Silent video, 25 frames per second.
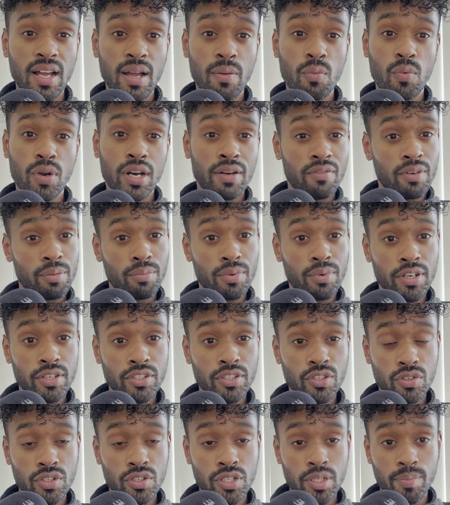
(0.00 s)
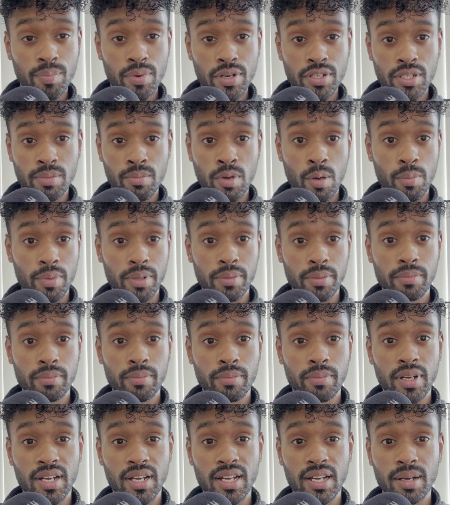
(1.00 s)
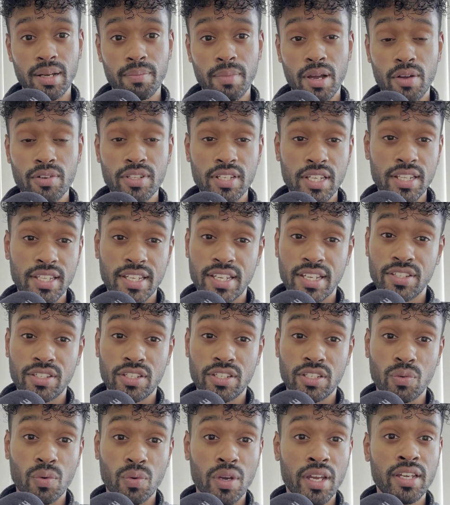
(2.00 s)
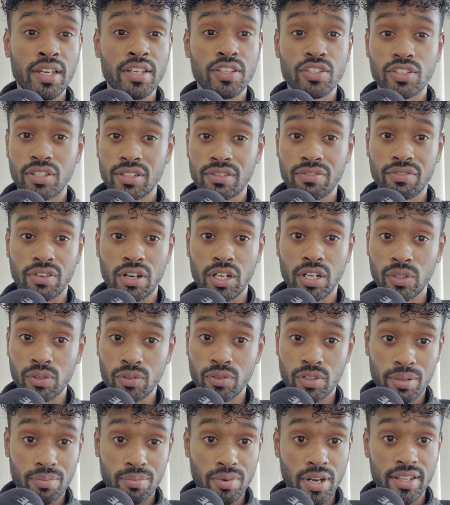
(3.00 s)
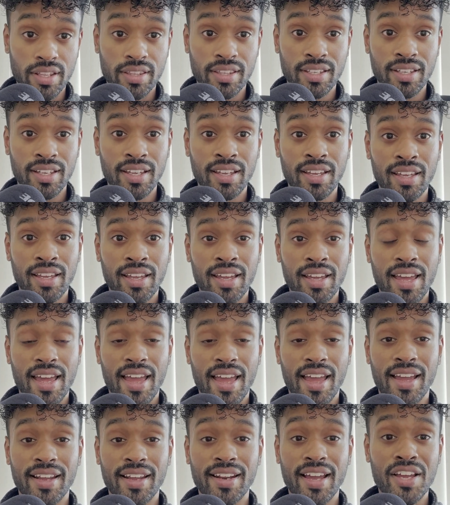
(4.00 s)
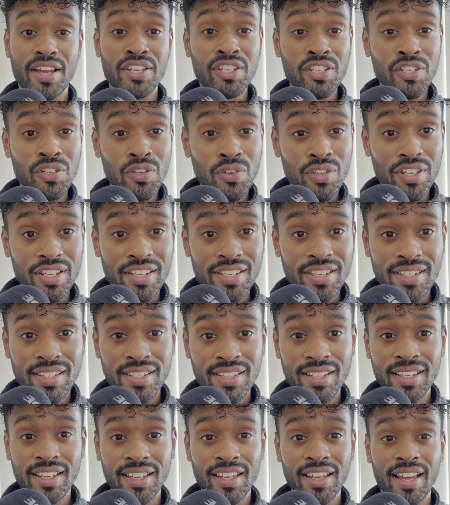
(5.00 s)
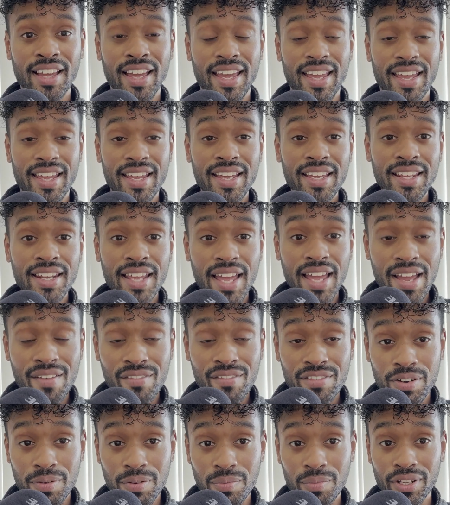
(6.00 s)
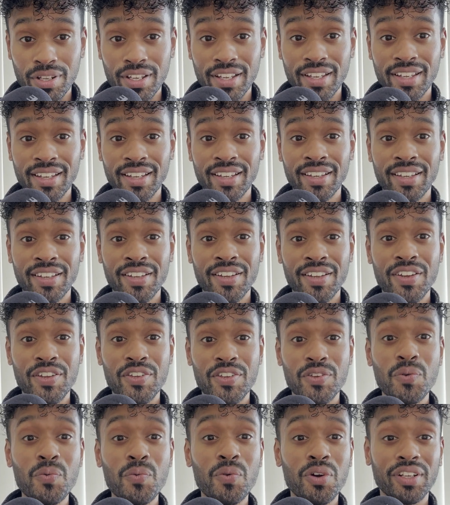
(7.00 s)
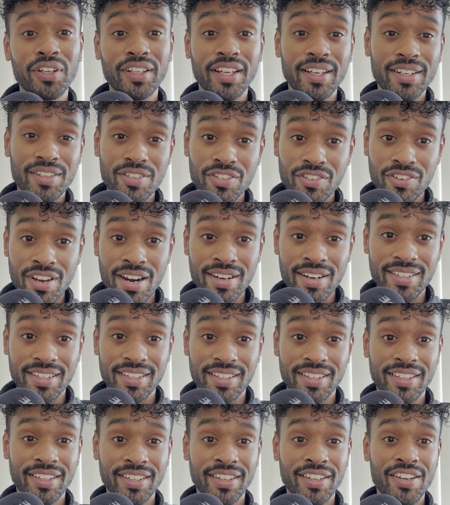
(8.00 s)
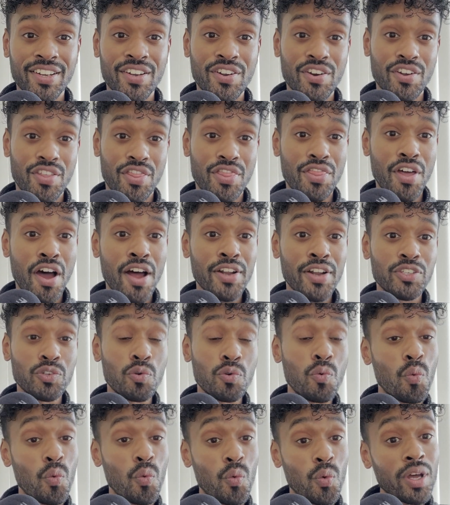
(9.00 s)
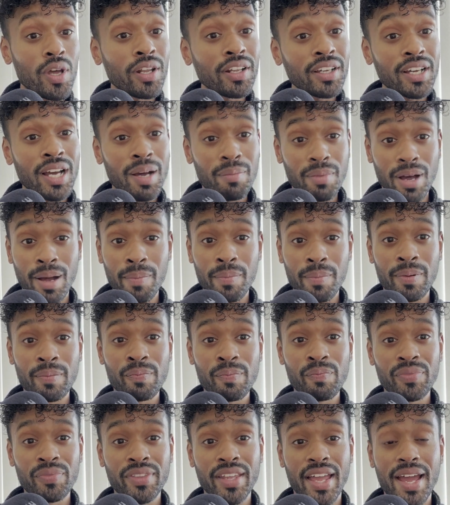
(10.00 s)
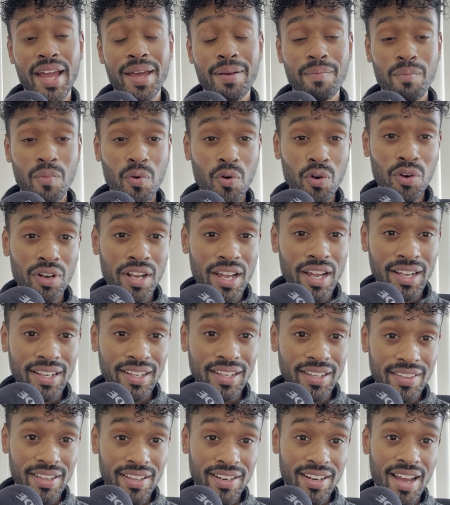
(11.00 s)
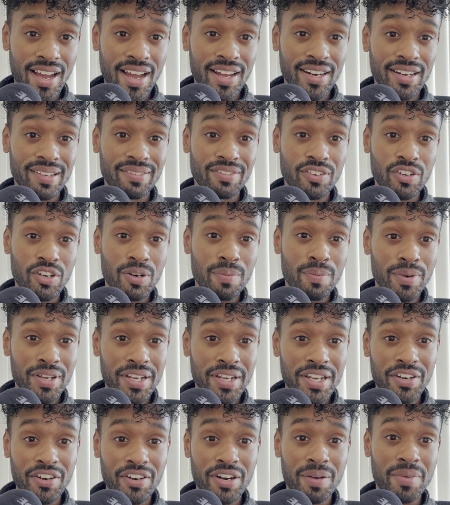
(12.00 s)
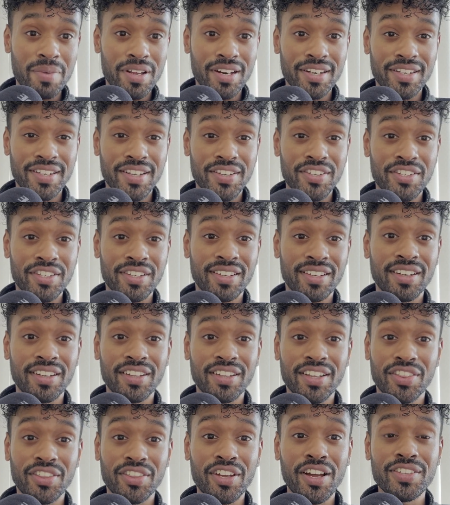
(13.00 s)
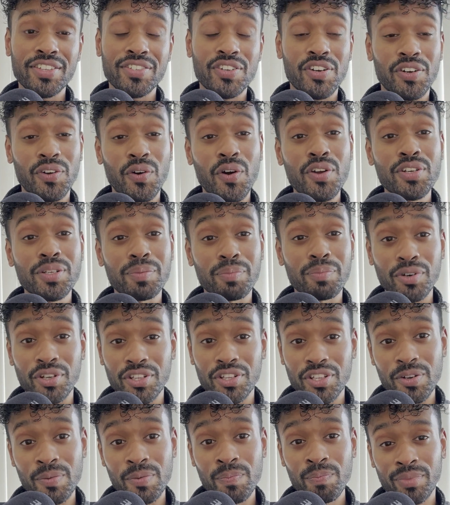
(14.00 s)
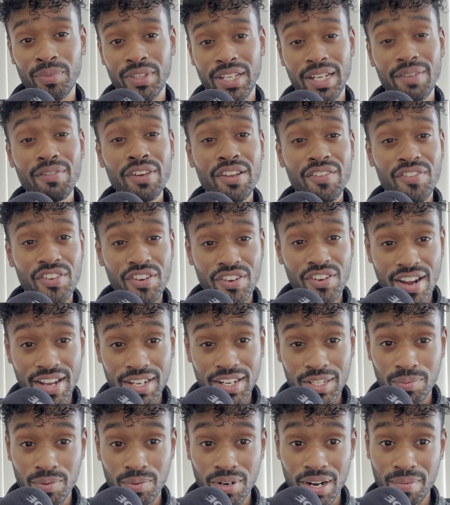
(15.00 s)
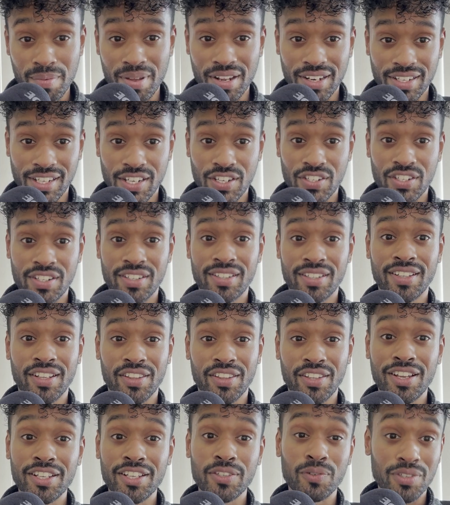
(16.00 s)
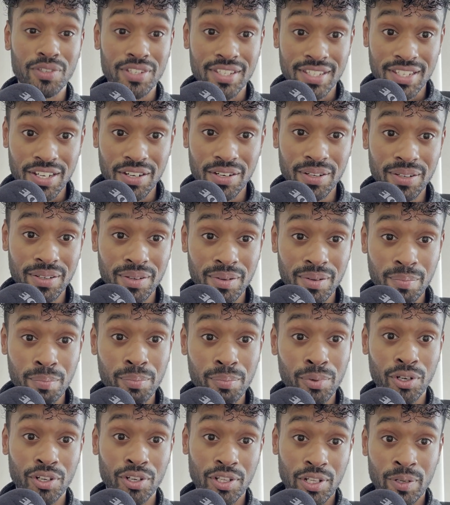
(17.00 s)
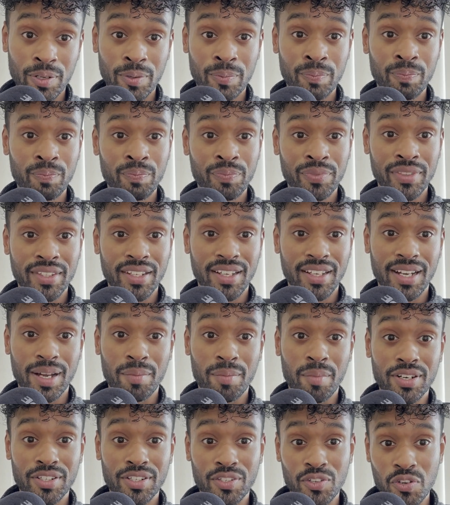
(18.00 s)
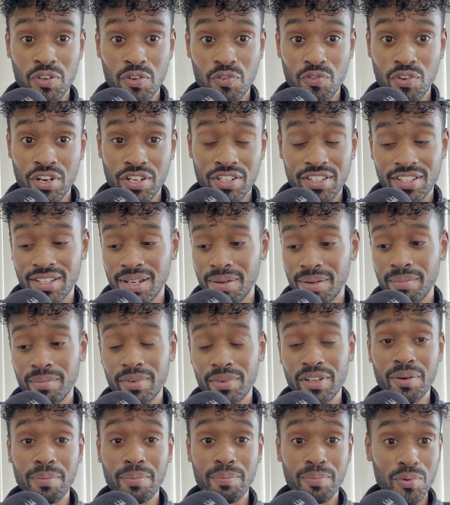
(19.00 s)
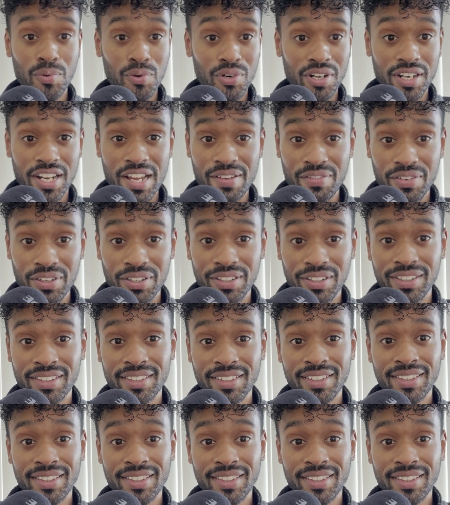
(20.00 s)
Whatever brings you to the present moment. I would say the easiest way is just following your breath. And as you do this, inevitably, you will get distracted. Your thoughts will come up, and more likely than not, if you're a beginner in meditation, the thoughts are going to pull you. Even if you're an expert at meditation, the thoughts will still pull you until you reach some, Buddha level,